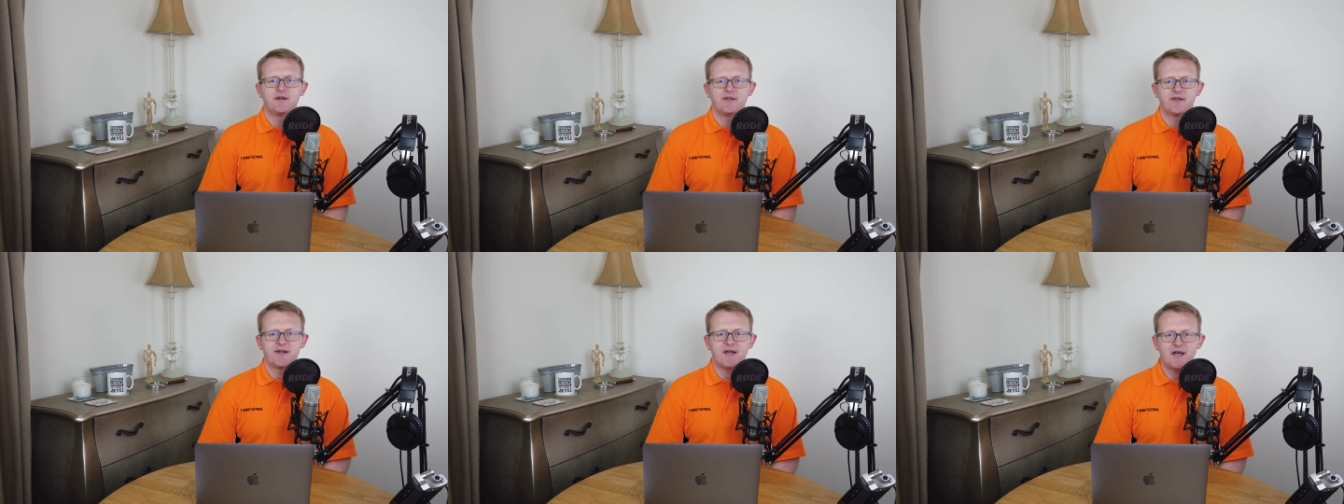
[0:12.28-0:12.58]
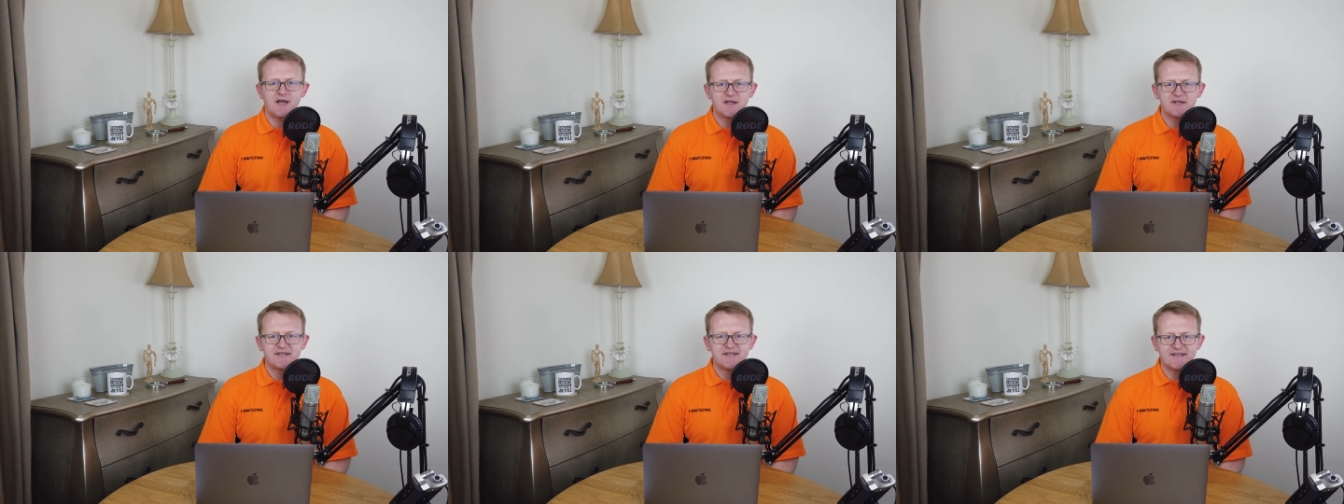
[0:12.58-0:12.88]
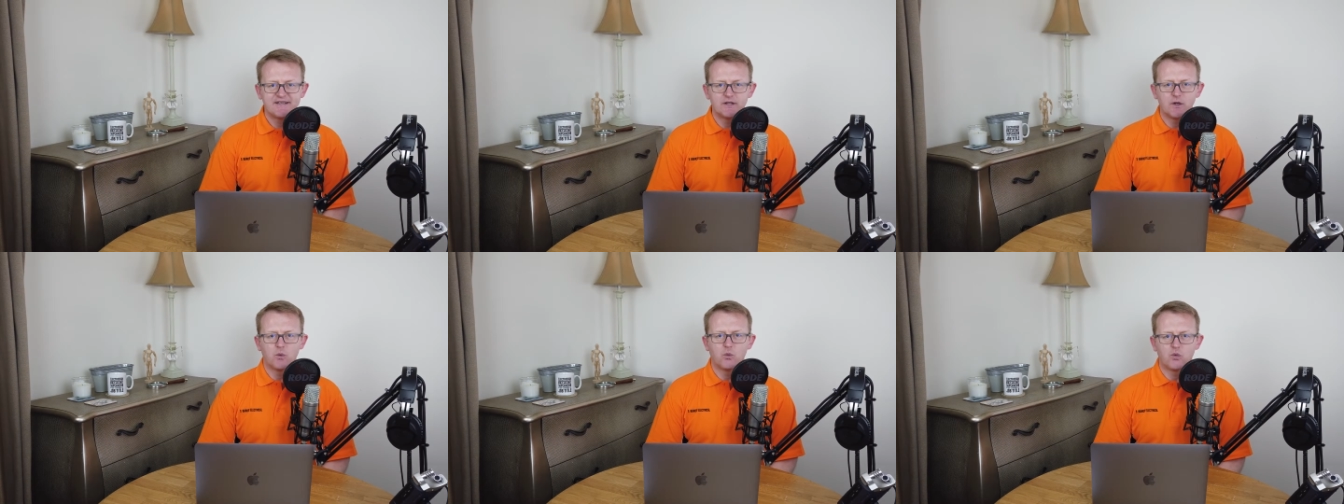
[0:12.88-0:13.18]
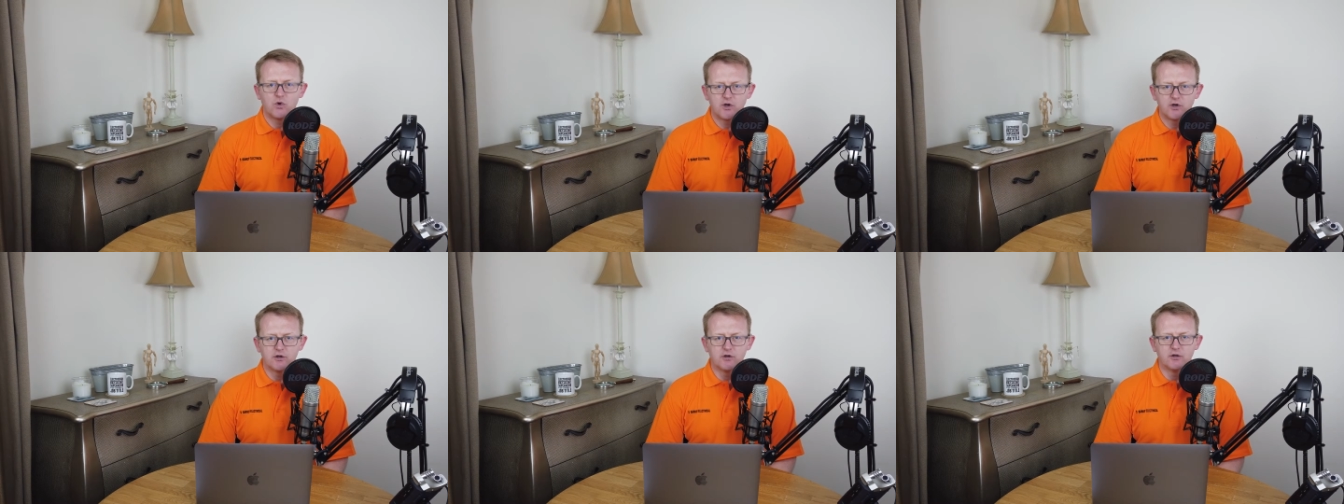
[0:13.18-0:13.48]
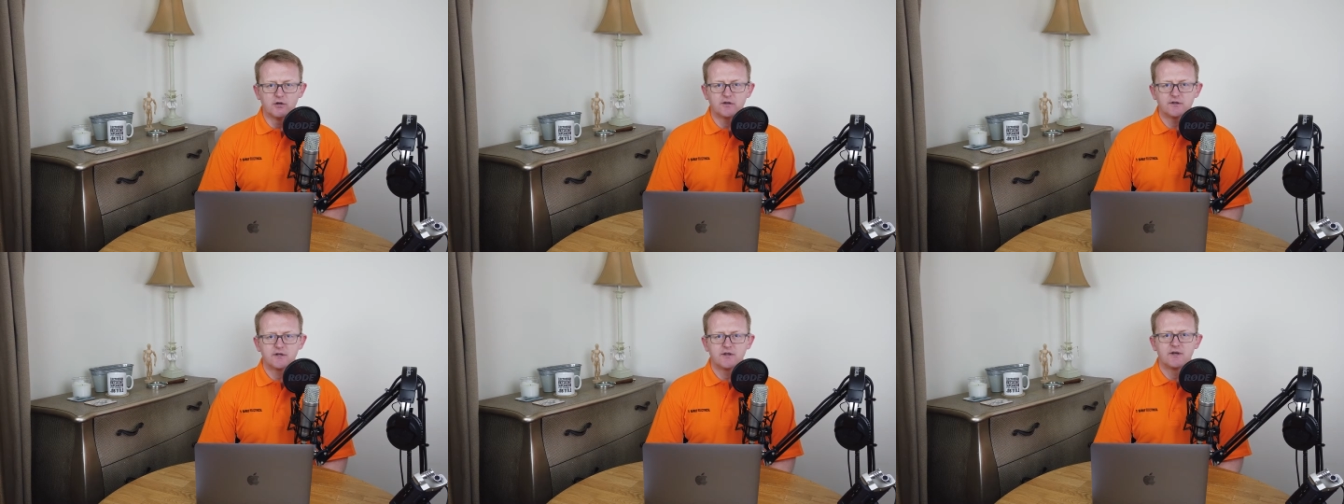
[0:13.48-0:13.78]
In an ideal
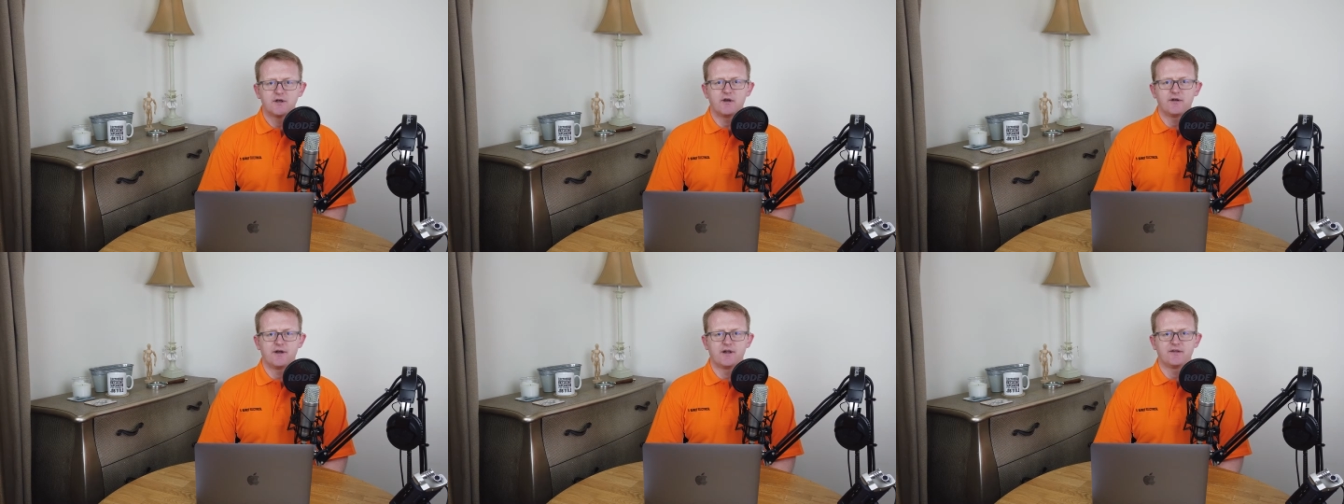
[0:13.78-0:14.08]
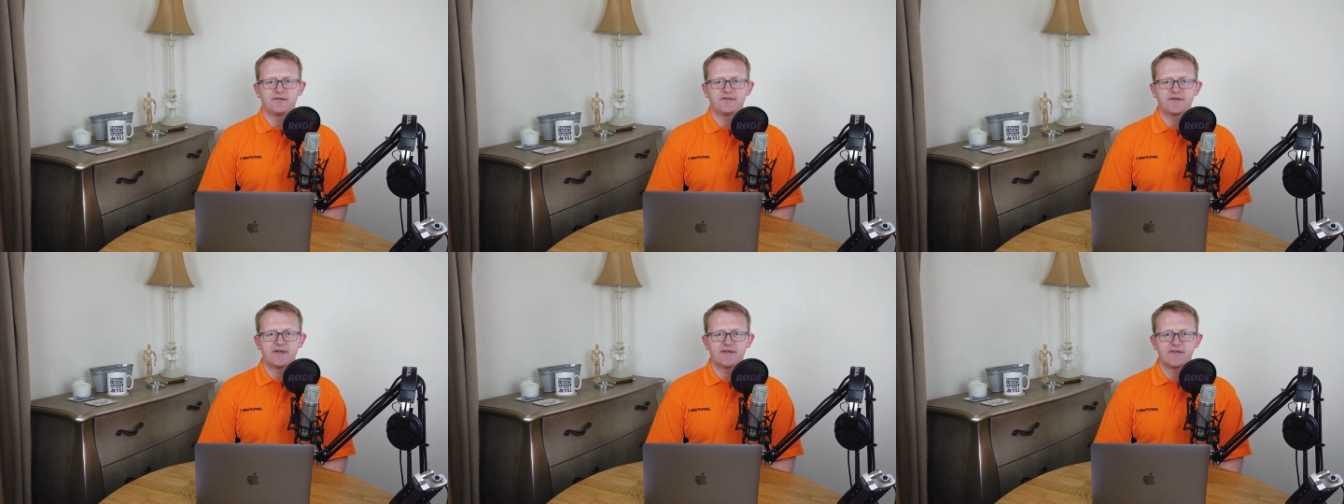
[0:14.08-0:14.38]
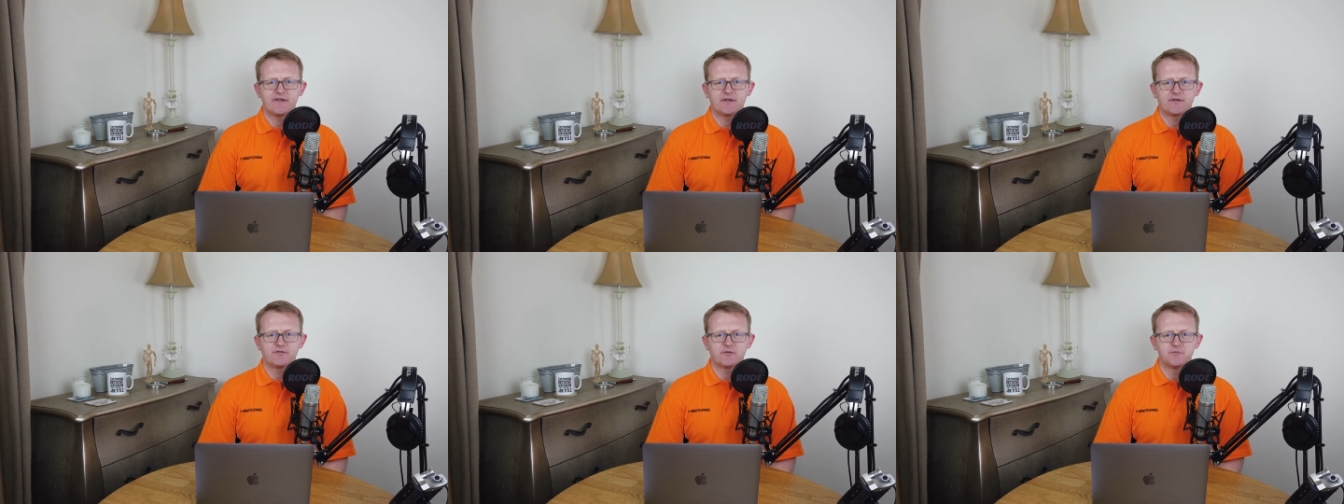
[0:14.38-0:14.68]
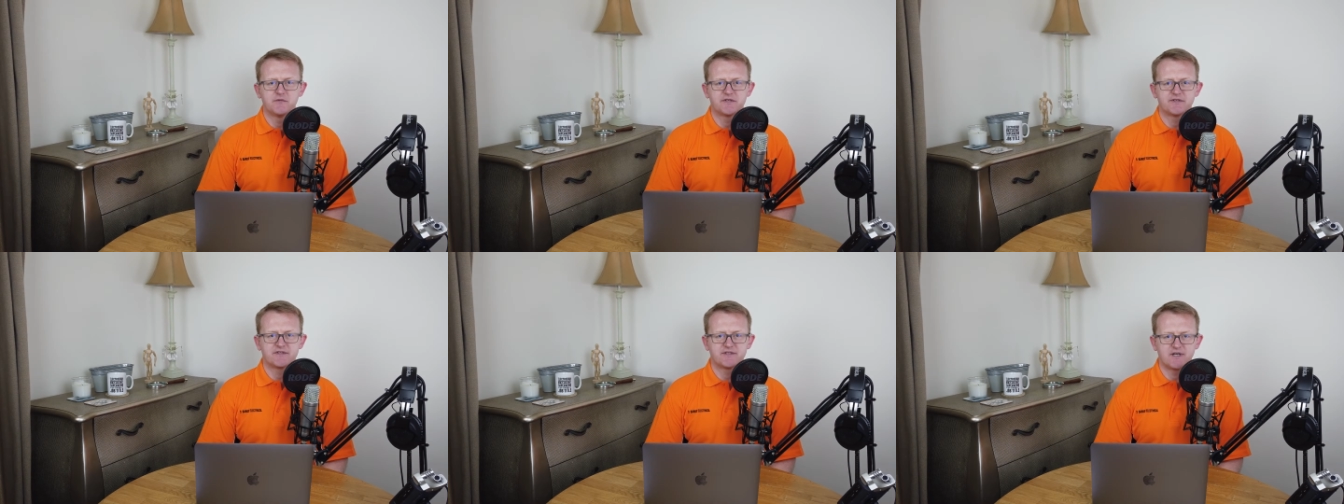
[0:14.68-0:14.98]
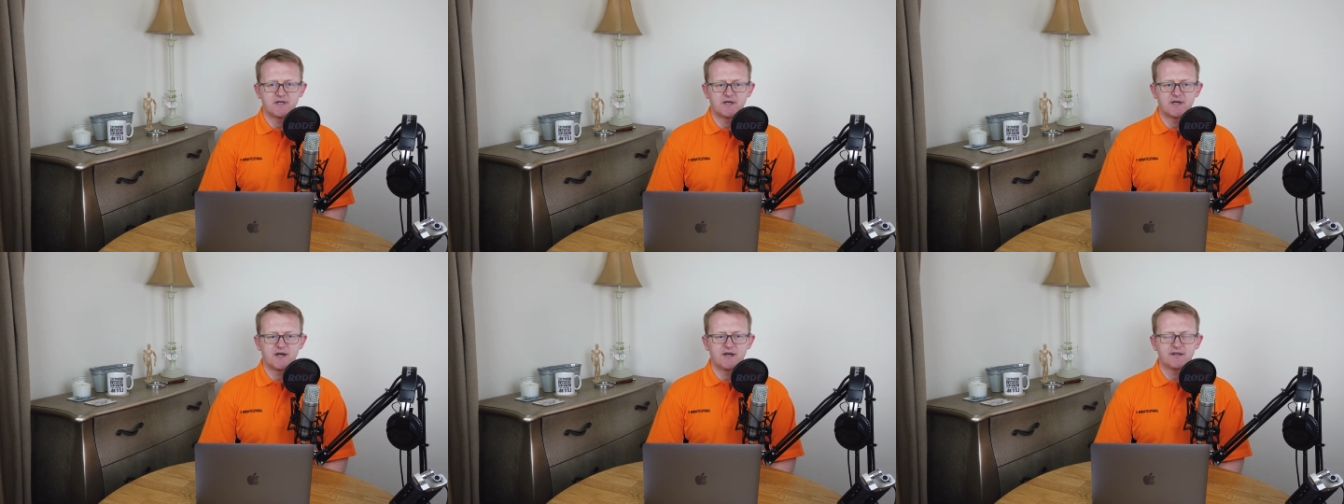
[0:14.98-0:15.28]
world, and I'll say this from the
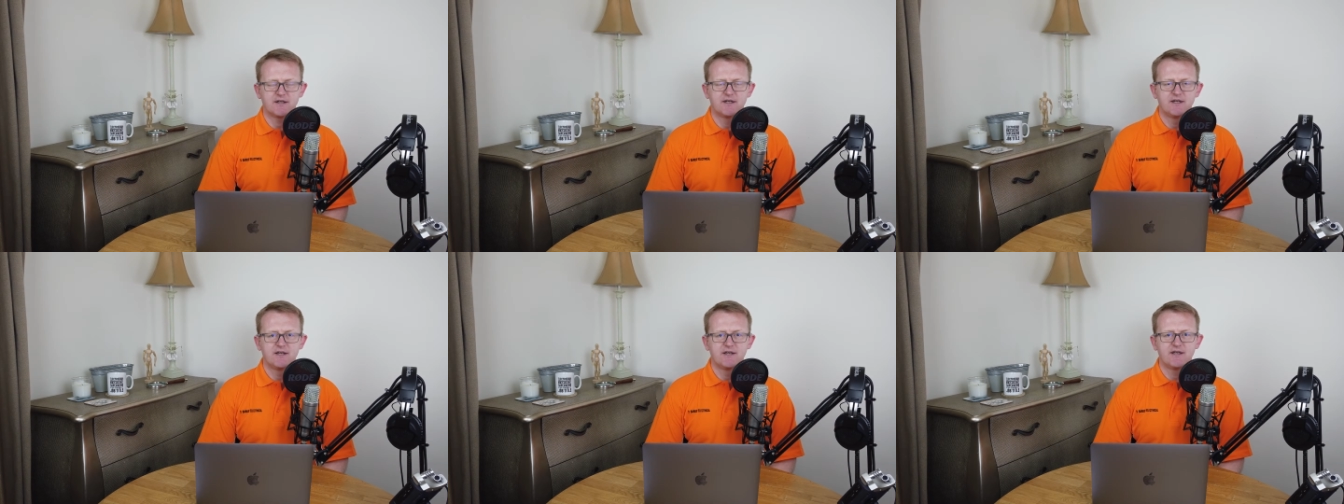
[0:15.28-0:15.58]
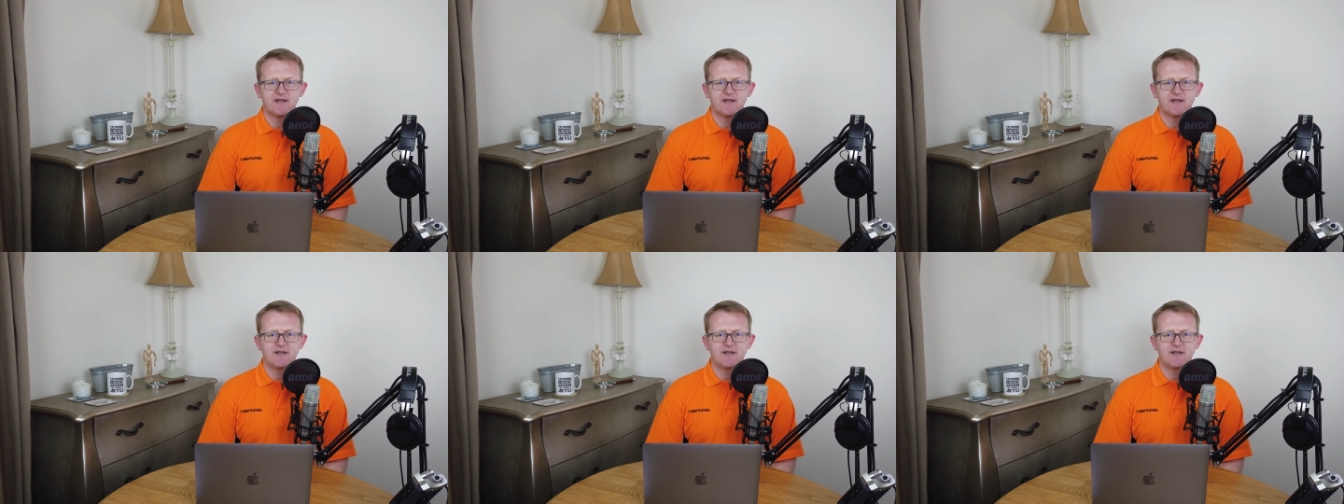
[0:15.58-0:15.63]
start,